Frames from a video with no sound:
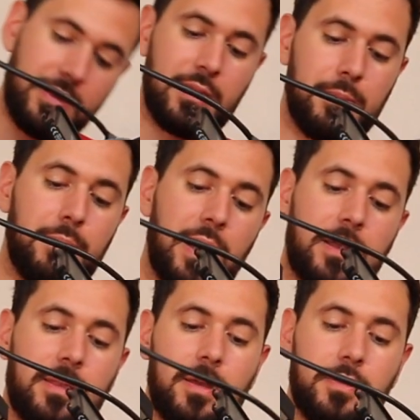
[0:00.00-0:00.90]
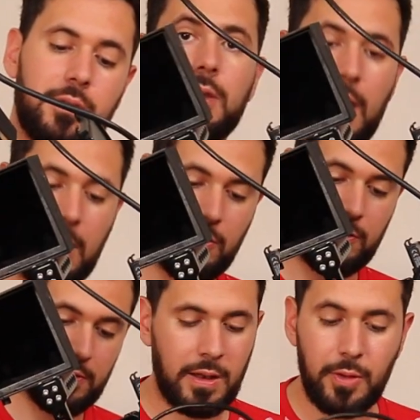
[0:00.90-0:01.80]
key back down the
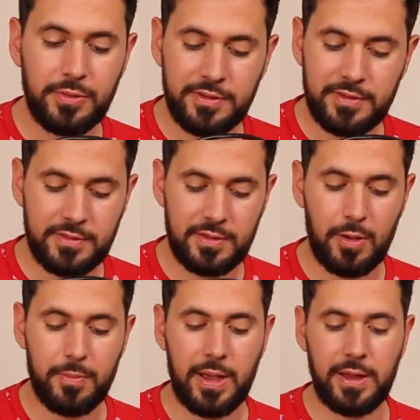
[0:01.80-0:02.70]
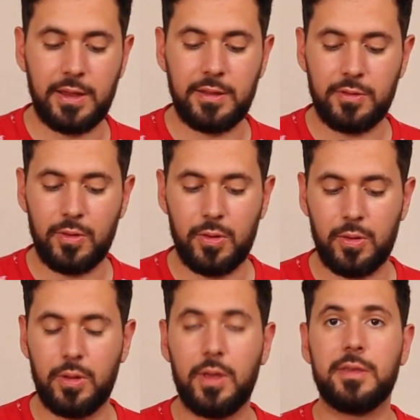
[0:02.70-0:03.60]
cage. Now this is how my
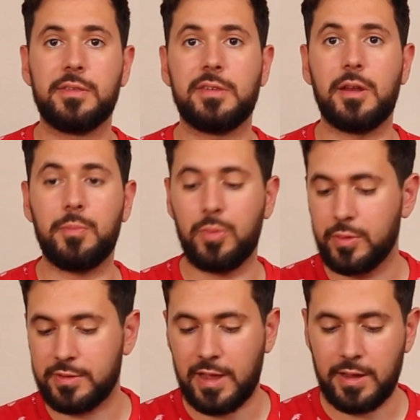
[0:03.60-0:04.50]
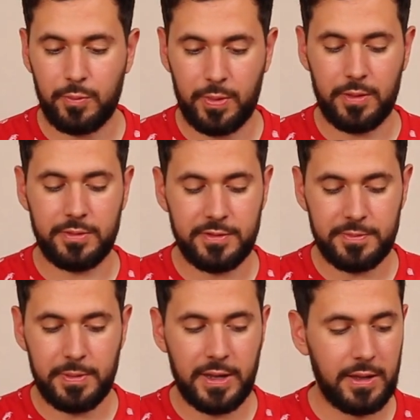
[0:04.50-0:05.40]
indoor setup looks like with the
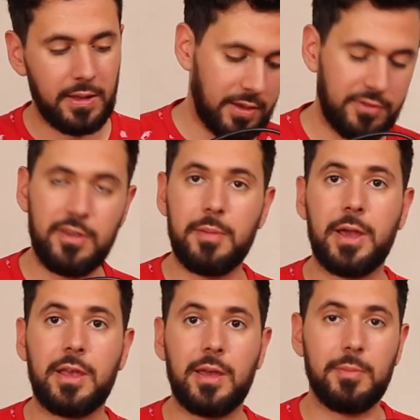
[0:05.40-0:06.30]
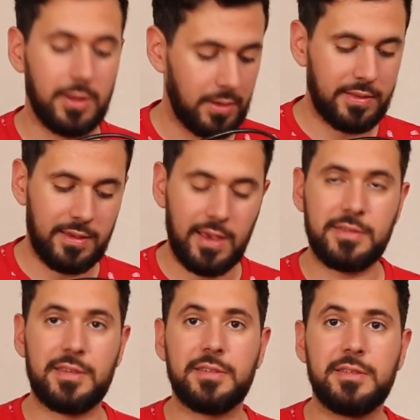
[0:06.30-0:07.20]
display, HDMI cable, the
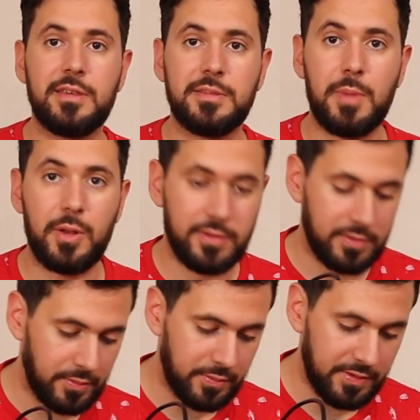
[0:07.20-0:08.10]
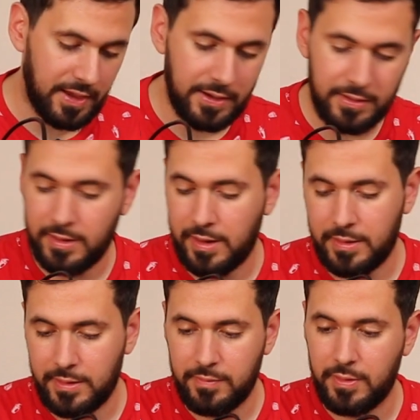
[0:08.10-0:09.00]
SSD is mounted to the side,
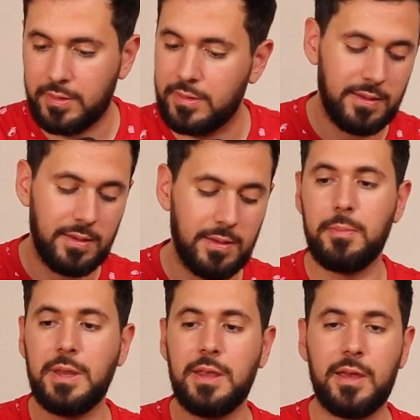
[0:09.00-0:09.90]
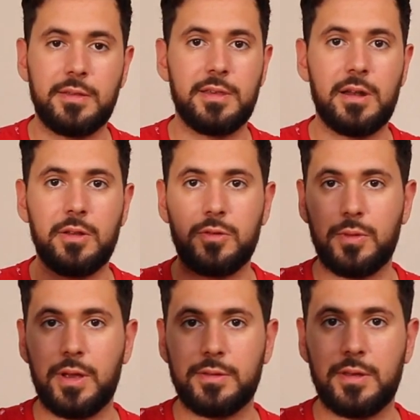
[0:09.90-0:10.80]
and even the mini XLR to
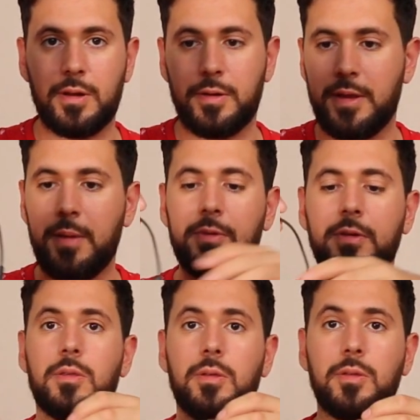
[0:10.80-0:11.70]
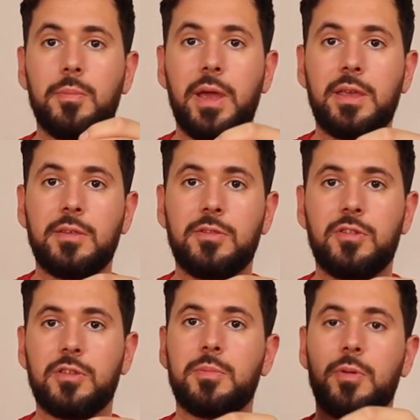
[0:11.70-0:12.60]
XLR adapter. The mic is
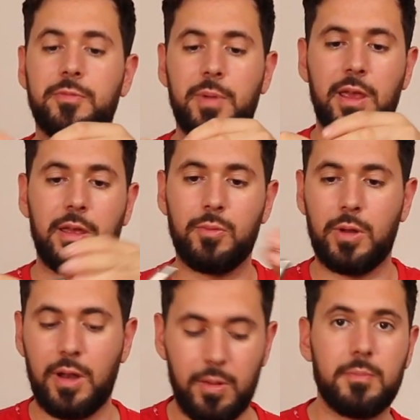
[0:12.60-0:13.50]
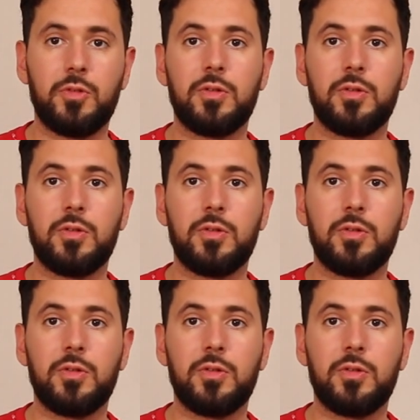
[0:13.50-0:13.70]
just above my head right now, but